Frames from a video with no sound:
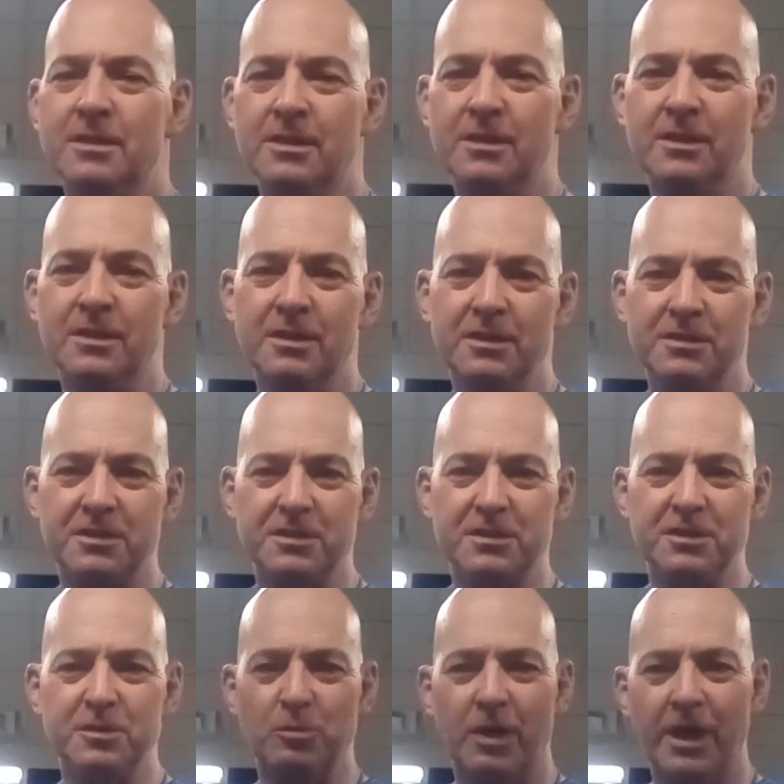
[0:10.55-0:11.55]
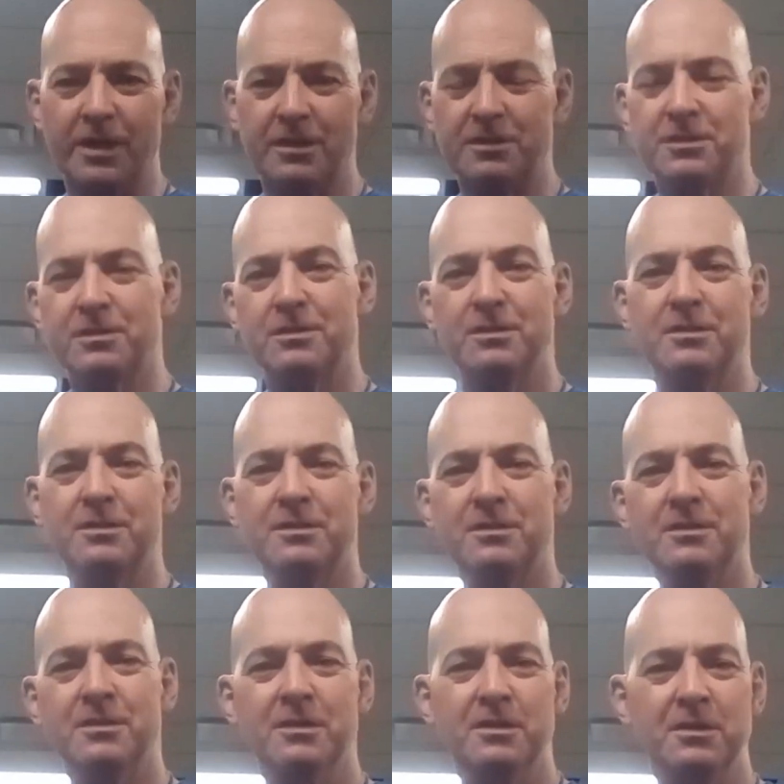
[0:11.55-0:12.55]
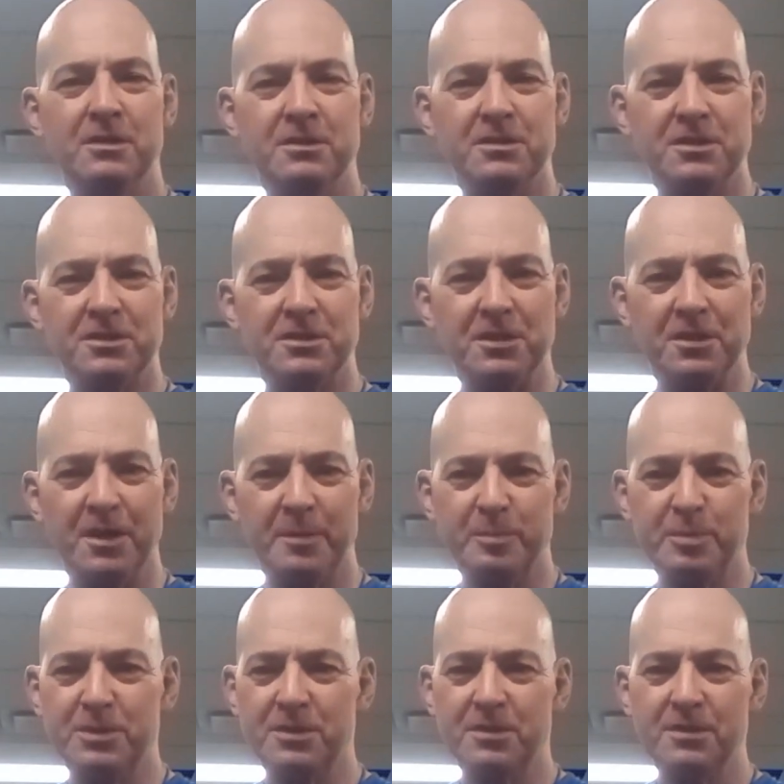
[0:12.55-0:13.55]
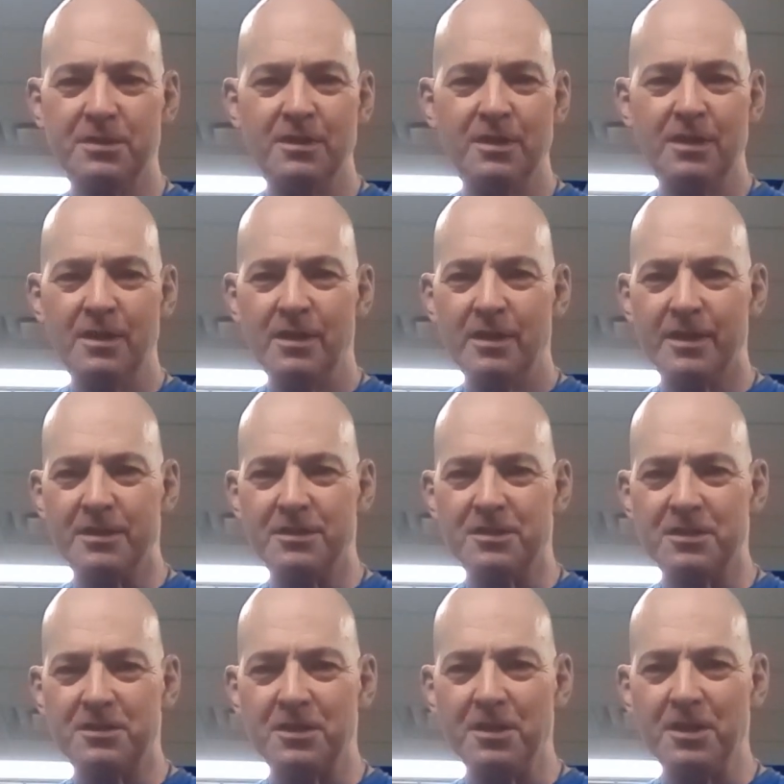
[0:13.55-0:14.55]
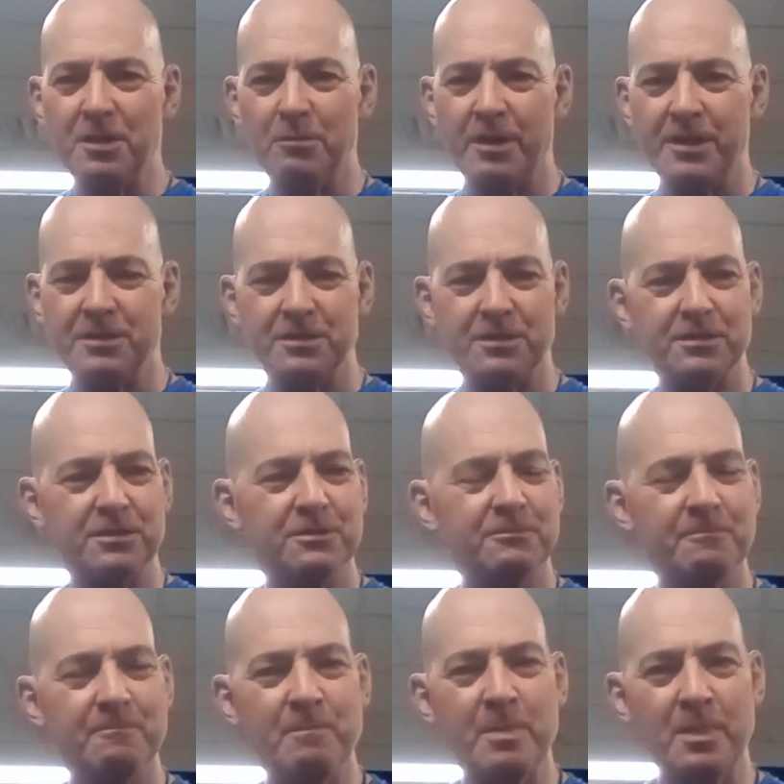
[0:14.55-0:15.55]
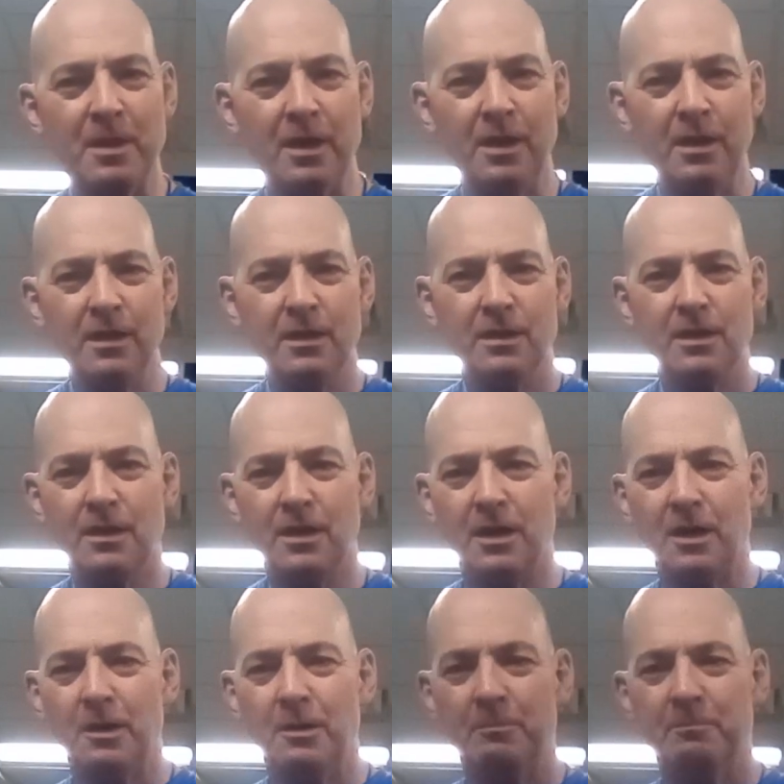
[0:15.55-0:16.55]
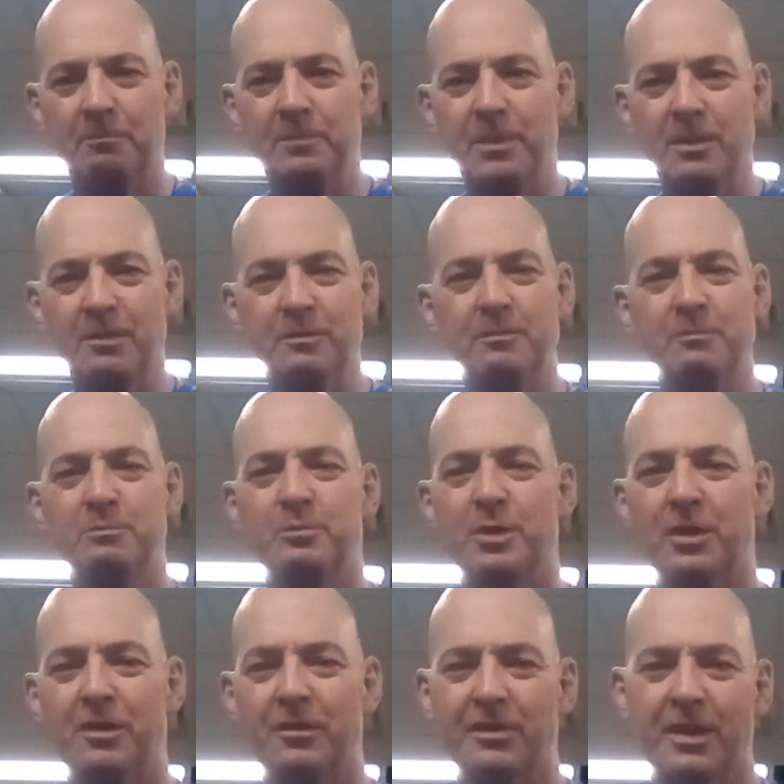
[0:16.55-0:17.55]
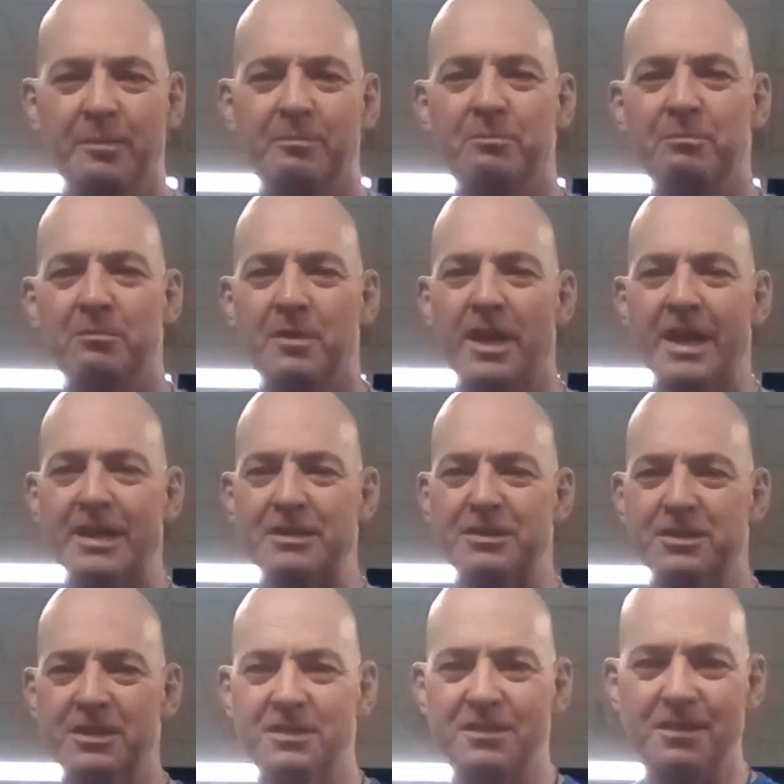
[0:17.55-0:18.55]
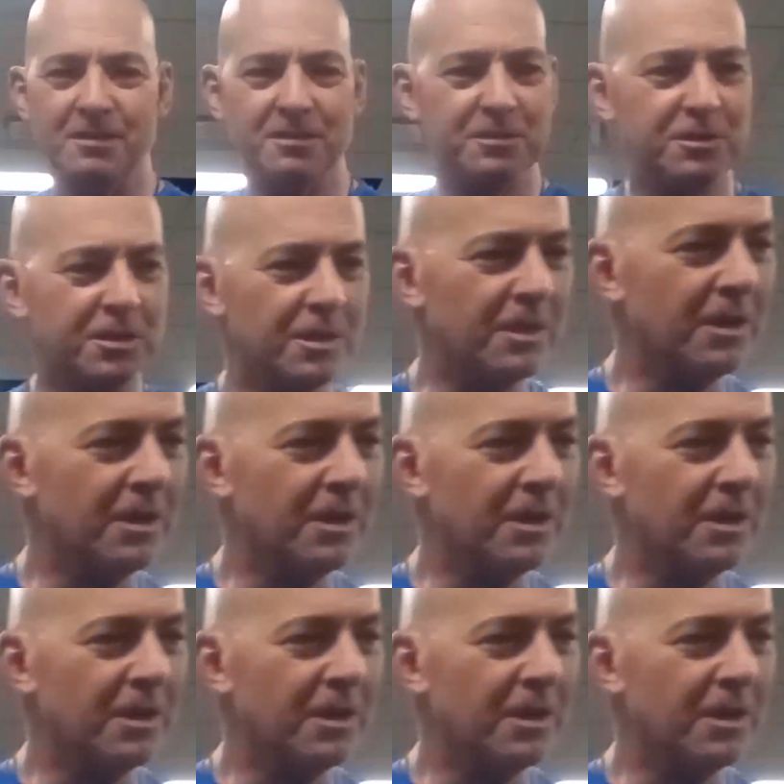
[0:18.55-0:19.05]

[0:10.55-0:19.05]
60 squats, 60 dips, and 60 knee raises um, because I'm age 60 this year.